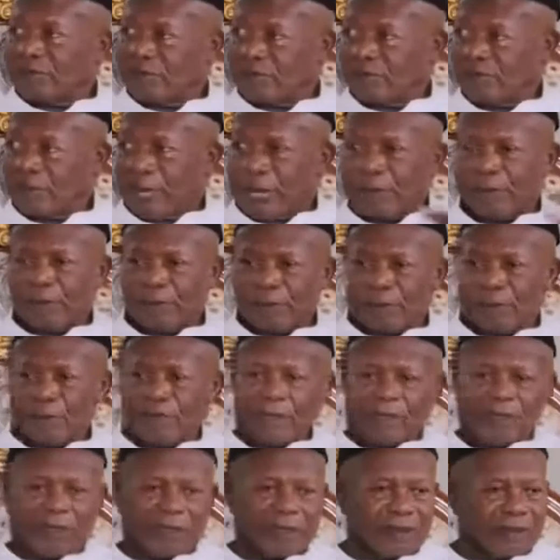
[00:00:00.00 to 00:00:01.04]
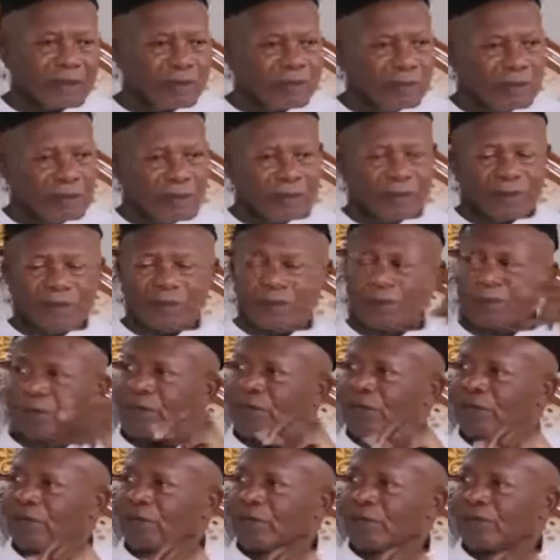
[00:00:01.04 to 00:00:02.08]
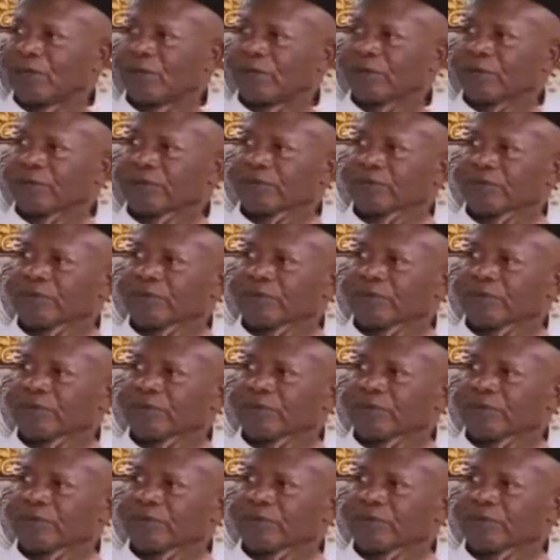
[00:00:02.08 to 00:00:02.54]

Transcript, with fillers: Bible studies, religious knowledge.